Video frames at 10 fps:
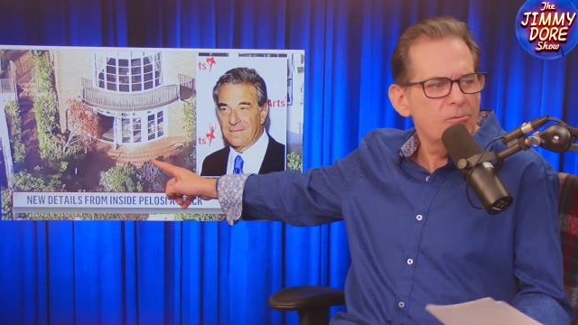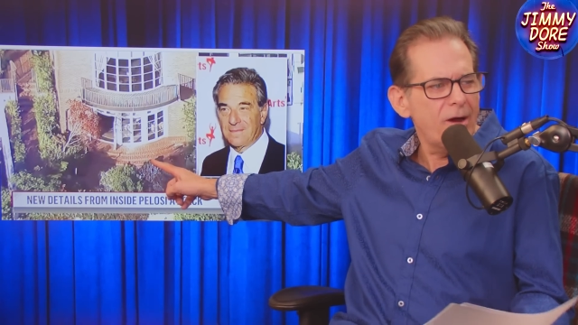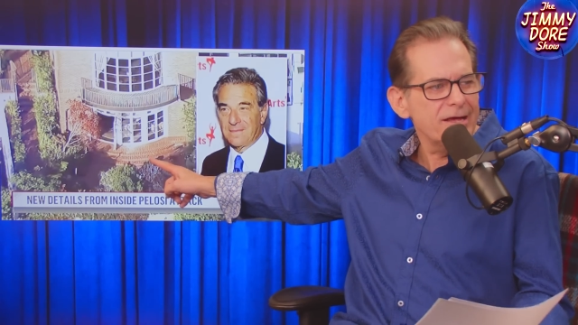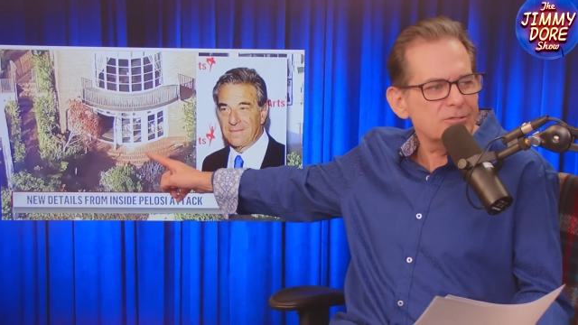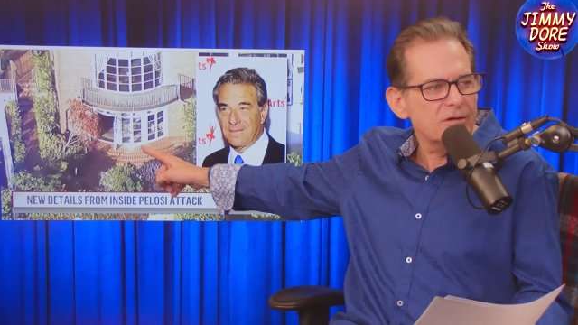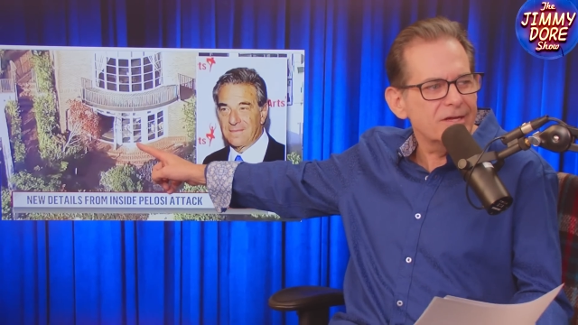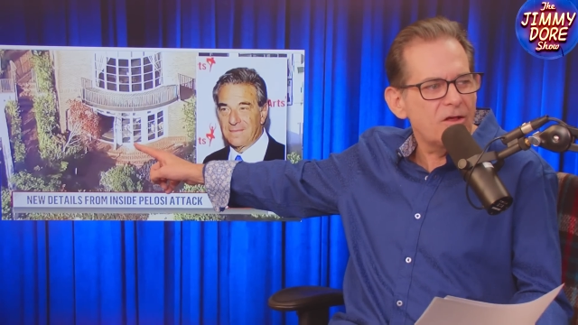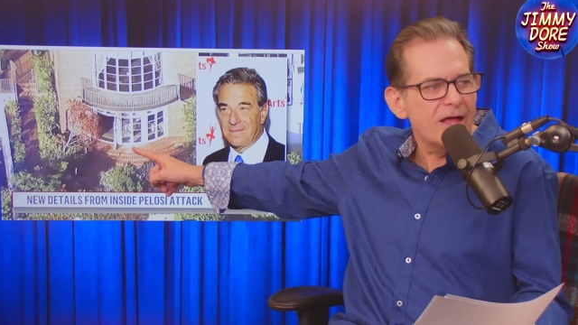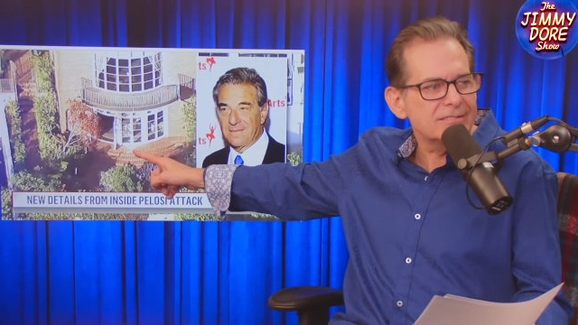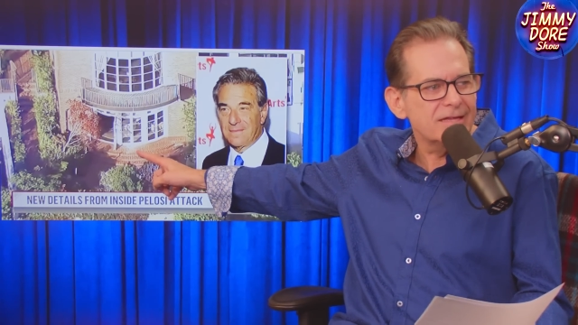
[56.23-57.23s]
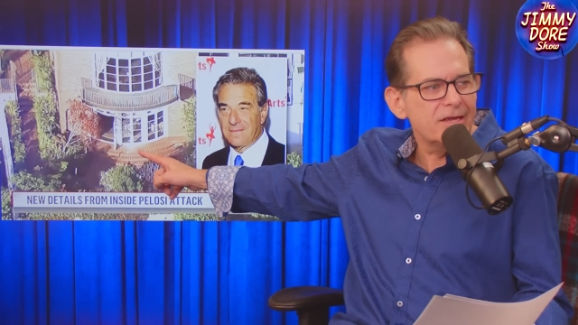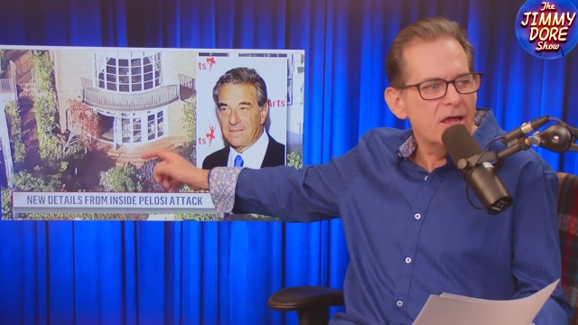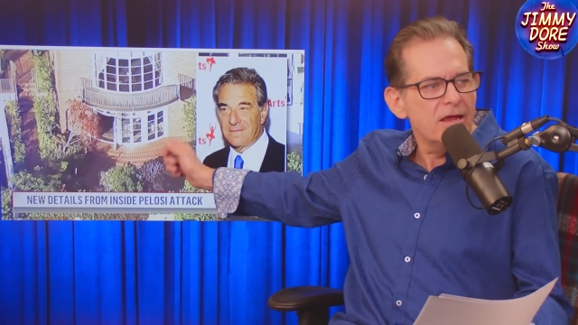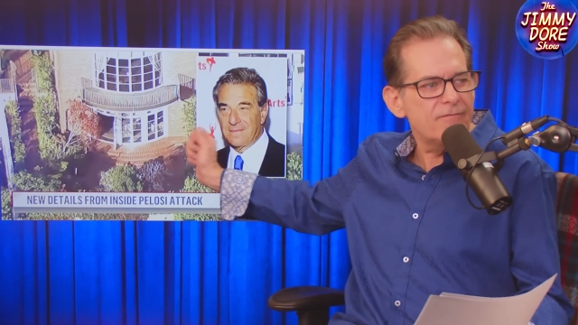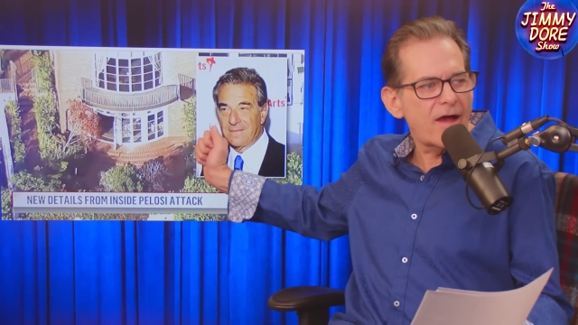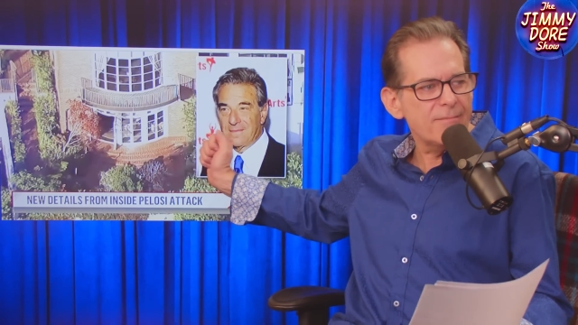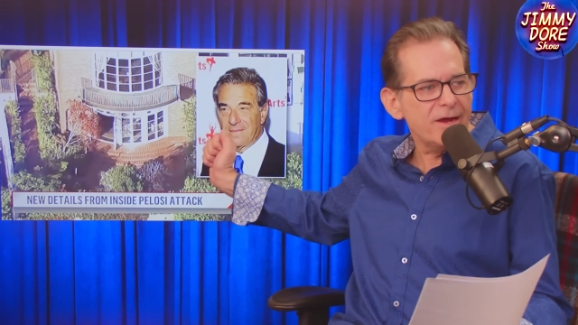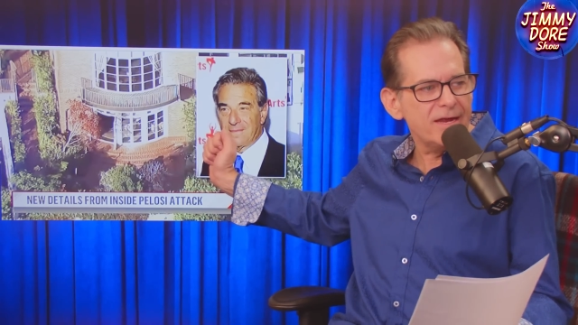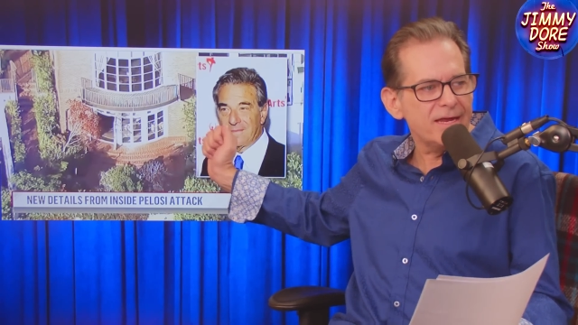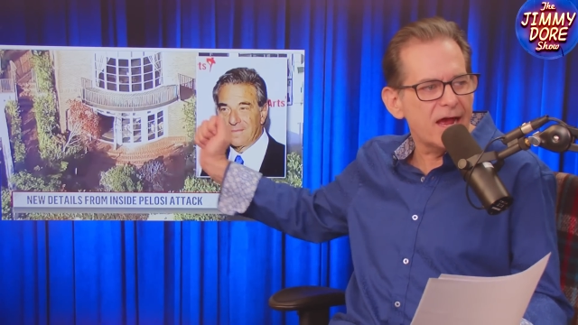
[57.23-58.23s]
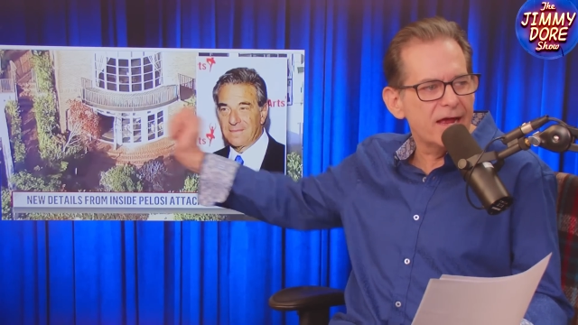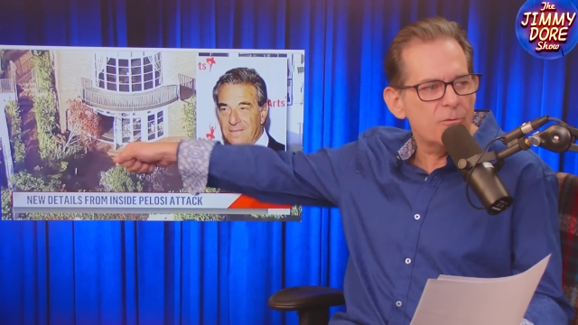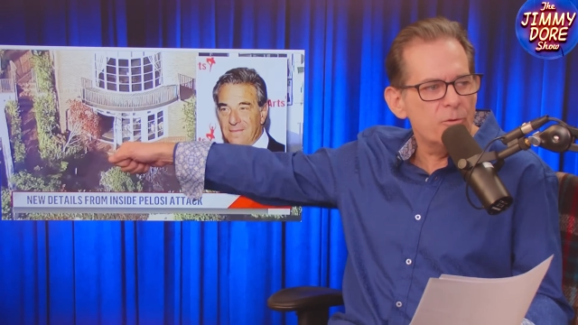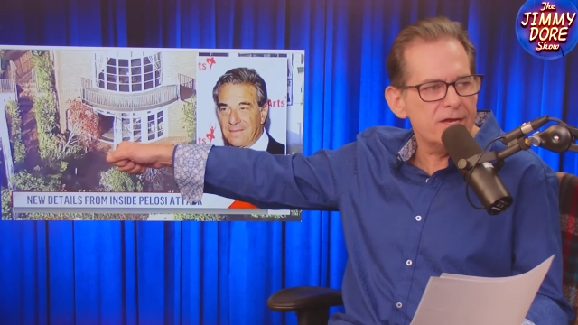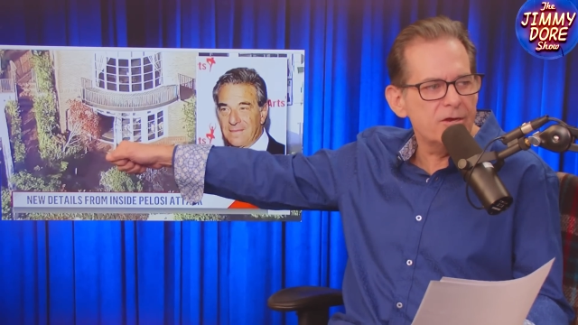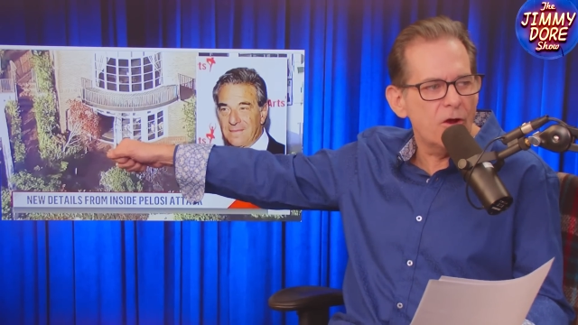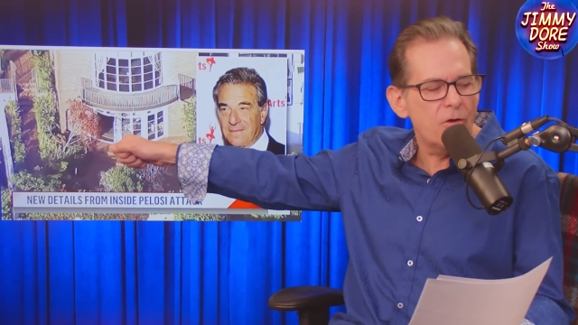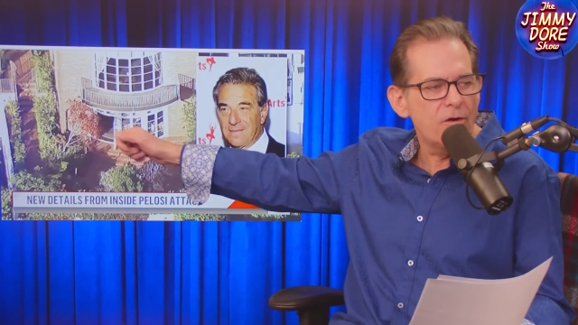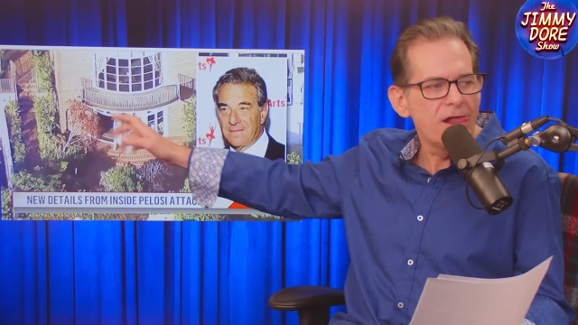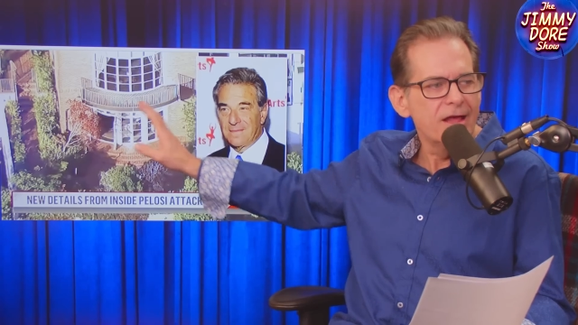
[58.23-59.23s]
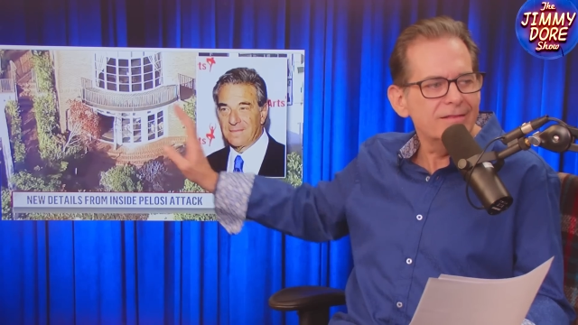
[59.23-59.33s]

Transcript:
Speaker 1: Why is hmm. all the glass on the? If I'm hitting a window,